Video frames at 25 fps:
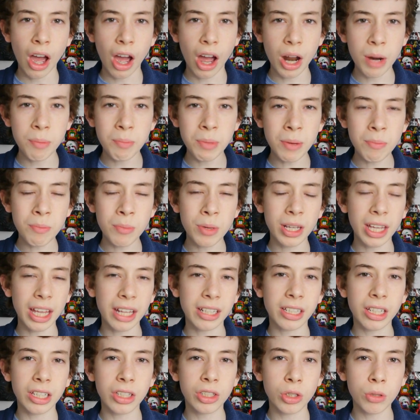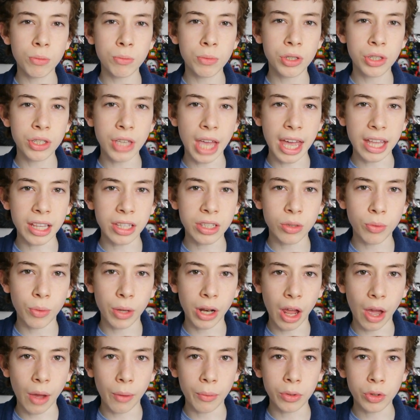I remember getting some sets
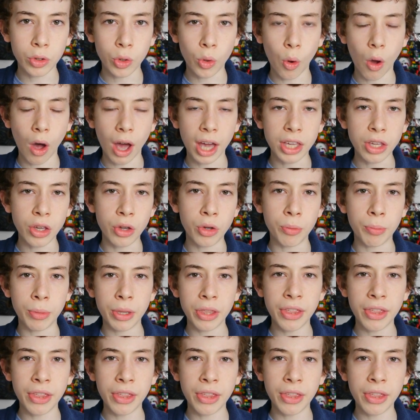when I was quite young,